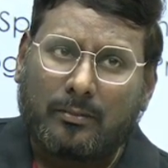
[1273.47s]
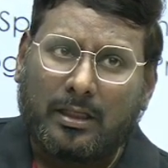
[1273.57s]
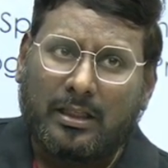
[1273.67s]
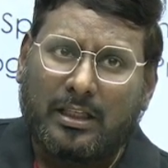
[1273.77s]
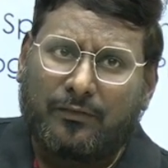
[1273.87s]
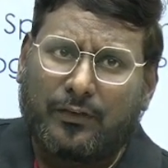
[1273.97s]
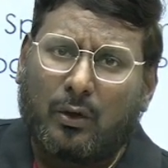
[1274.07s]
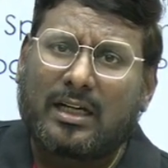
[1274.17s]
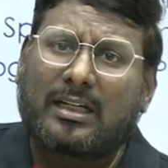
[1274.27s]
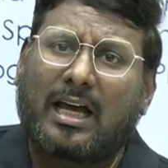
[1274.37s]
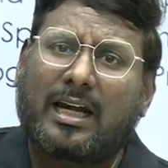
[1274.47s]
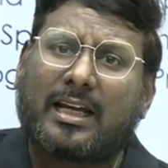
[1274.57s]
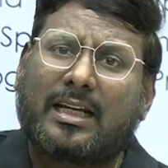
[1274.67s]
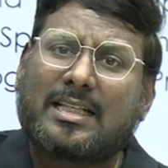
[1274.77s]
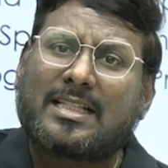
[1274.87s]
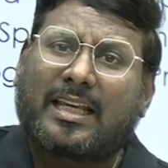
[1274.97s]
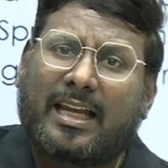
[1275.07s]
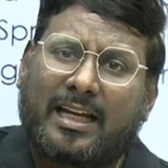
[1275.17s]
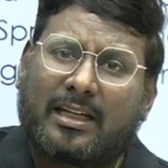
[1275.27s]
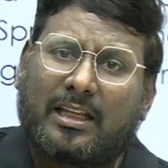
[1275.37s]
If your target is
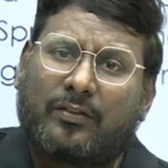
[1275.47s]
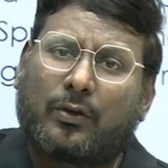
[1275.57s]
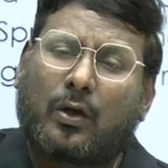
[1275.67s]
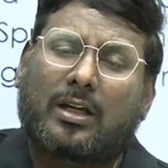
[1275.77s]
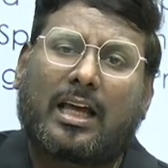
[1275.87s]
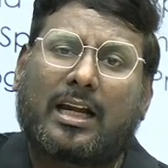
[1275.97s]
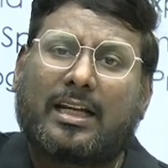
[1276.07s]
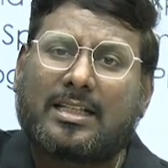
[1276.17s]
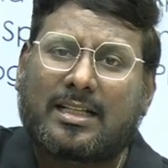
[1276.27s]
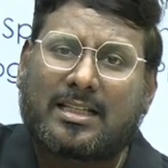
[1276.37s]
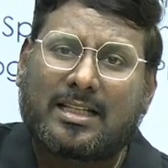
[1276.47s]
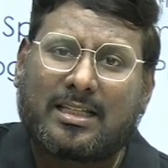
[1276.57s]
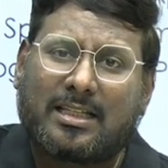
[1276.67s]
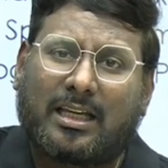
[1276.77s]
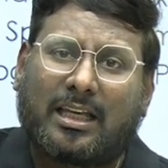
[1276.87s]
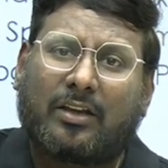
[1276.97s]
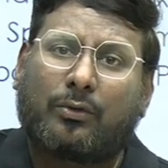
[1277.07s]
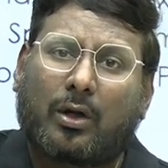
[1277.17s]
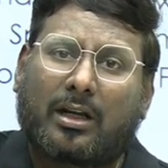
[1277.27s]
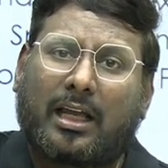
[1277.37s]
GATE, if your target is SSC JE, if
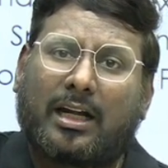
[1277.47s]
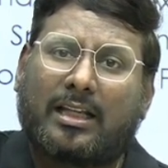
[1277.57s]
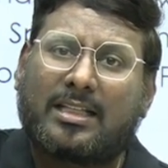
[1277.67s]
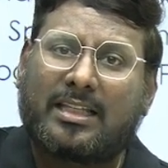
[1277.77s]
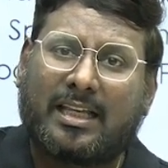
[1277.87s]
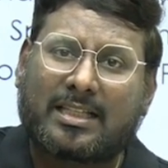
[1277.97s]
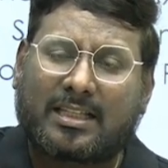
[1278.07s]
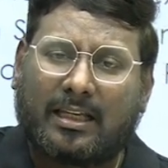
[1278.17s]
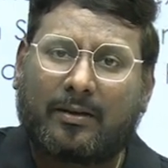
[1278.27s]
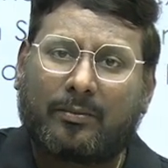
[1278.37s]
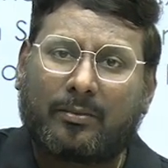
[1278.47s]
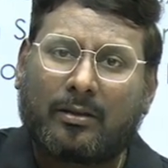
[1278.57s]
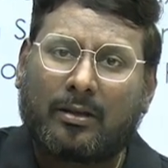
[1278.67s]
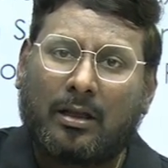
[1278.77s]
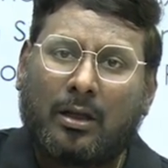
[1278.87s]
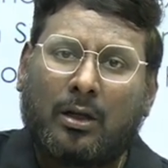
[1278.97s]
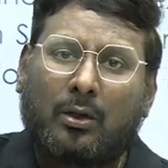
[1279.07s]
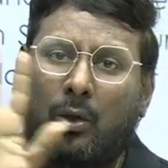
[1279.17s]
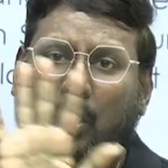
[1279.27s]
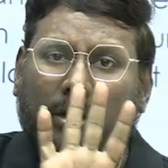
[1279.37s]
your target is ESC,
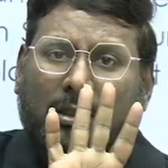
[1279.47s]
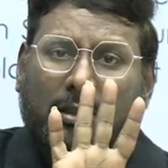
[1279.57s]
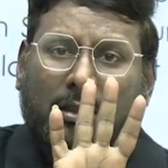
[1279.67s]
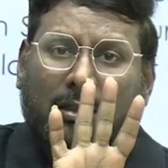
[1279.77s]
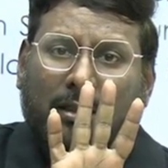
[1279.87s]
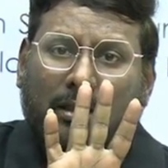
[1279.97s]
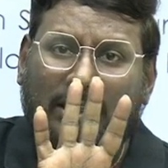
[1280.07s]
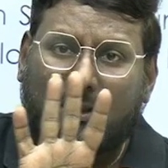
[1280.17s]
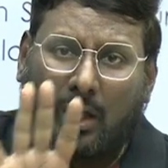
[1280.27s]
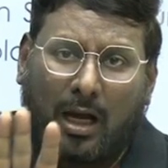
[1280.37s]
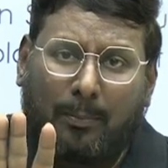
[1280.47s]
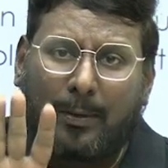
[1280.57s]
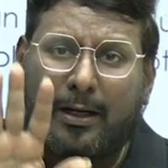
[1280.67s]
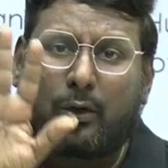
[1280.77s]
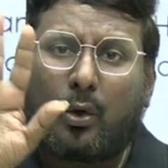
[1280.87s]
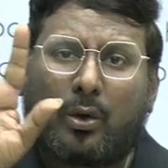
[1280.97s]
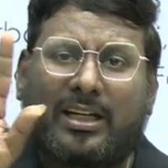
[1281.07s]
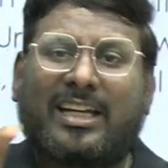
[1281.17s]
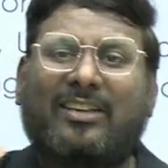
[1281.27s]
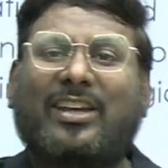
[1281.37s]
don't stop and don't
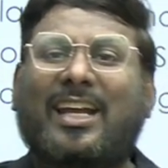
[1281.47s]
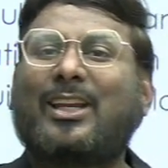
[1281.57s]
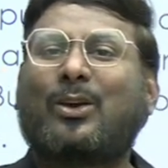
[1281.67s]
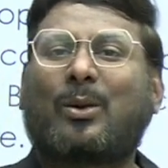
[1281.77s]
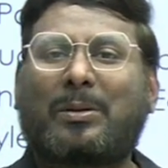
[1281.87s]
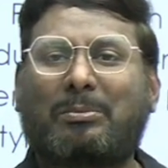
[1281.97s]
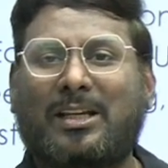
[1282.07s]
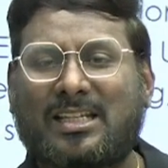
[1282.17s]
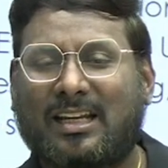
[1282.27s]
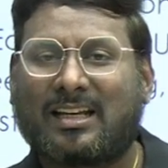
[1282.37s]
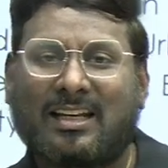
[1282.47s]
deviate your preparation